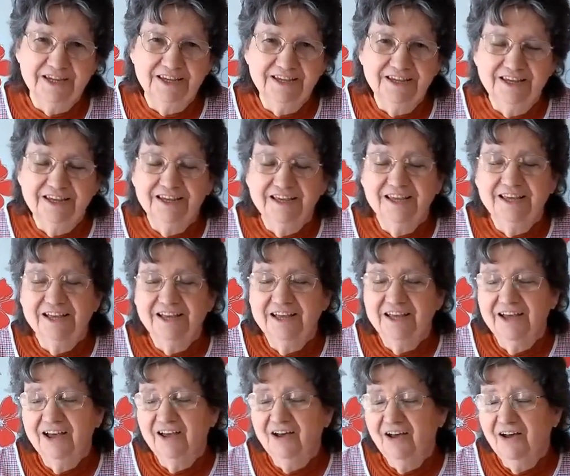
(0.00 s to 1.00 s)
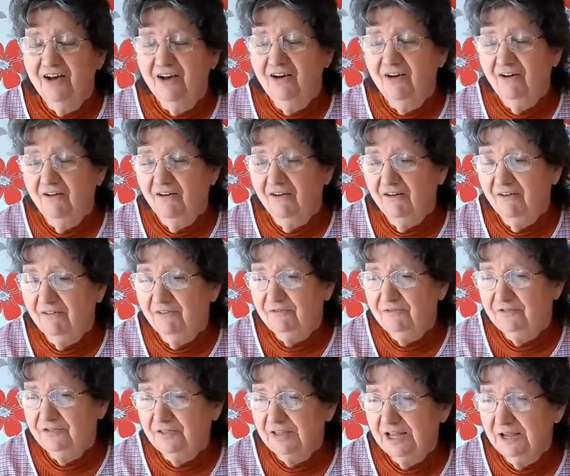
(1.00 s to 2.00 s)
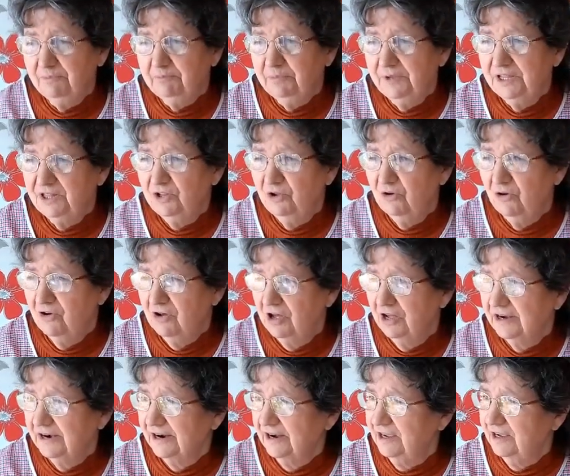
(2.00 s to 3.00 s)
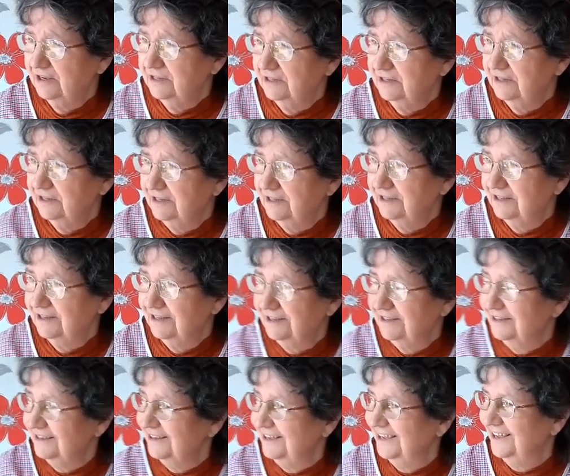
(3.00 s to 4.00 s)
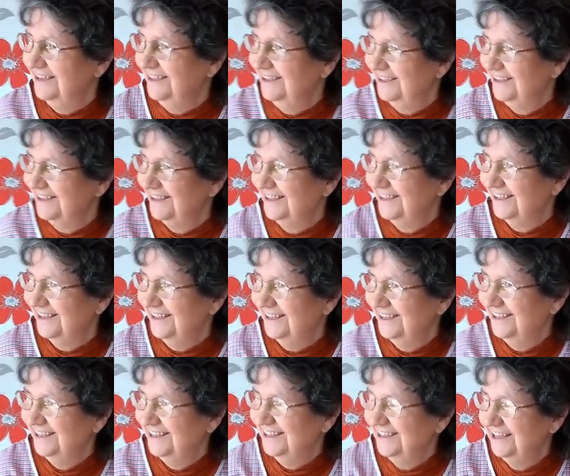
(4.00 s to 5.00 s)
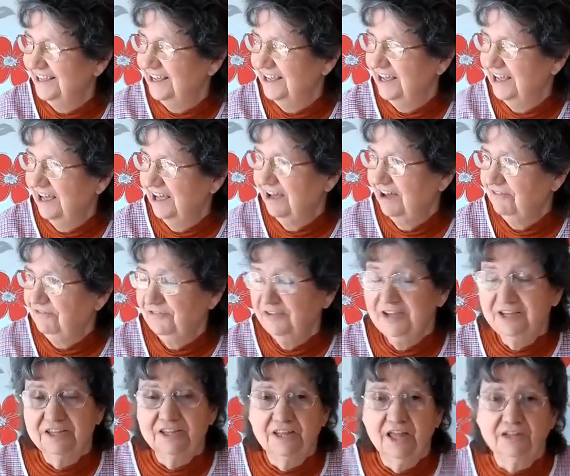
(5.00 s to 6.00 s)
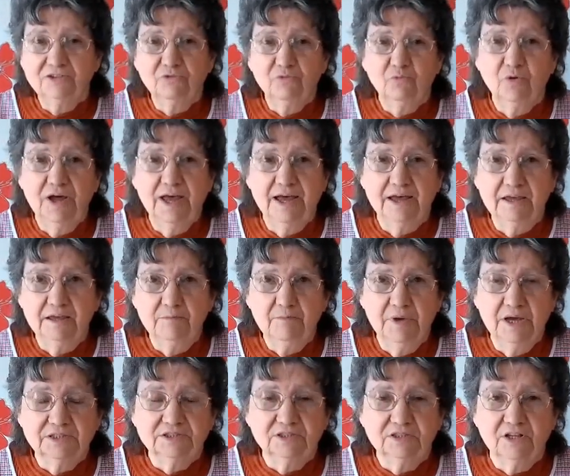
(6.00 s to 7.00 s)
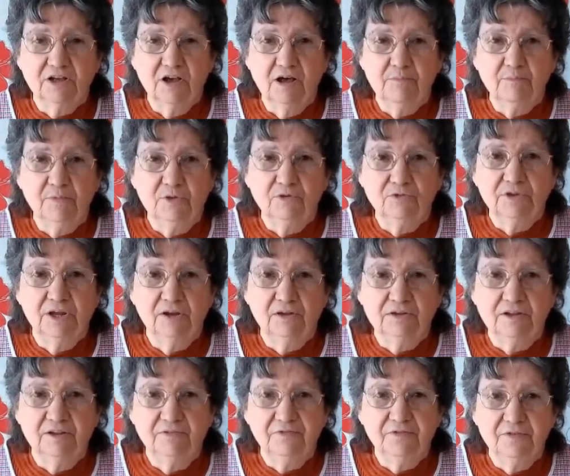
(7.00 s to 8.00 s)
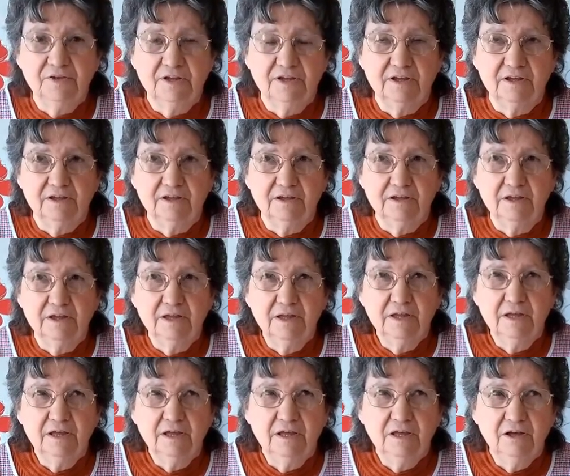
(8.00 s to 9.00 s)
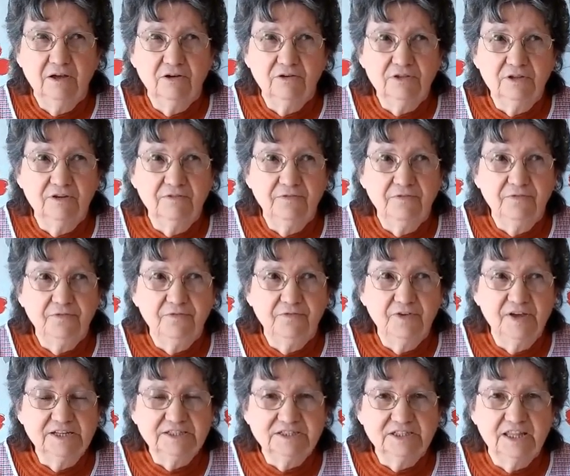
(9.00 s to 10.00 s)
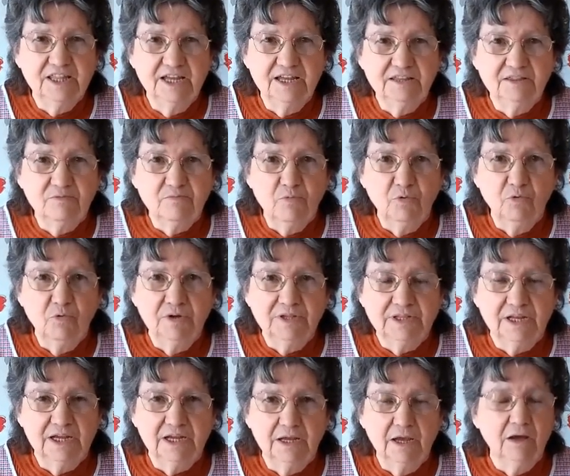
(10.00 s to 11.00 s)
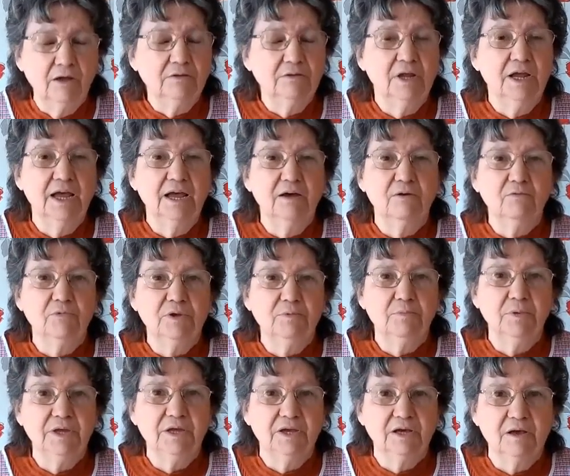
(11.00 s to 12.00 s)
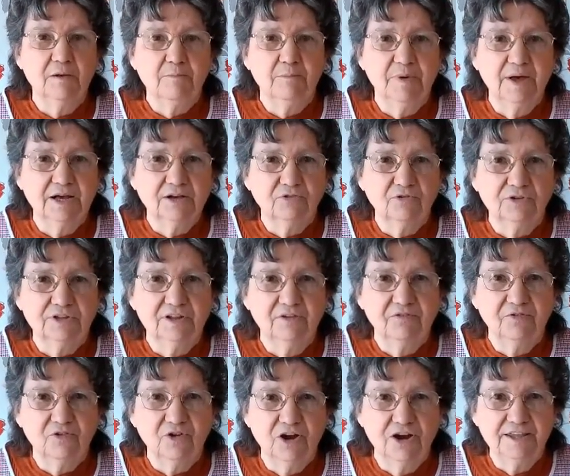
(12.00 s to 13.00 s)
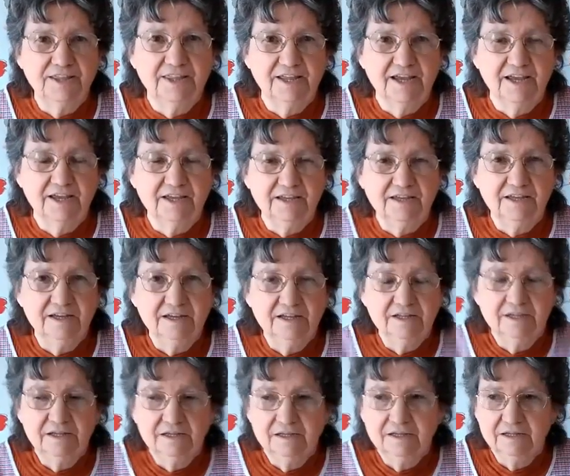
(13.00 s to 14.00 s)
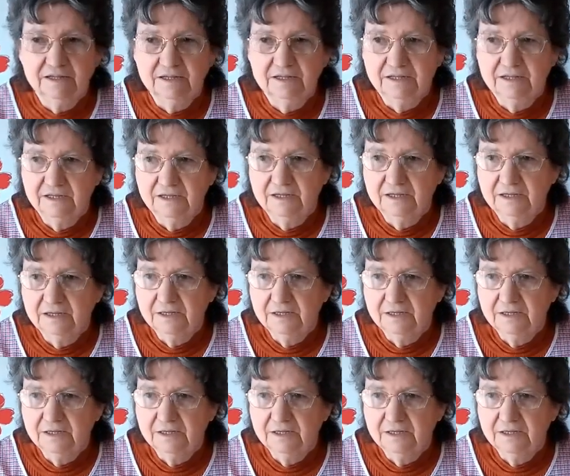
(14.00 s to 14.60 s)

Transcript: I'm not confusing you. Oh, flipping order! I think that way he must come on a Thursday morning. Oh no, he come back on a Friday. That's right.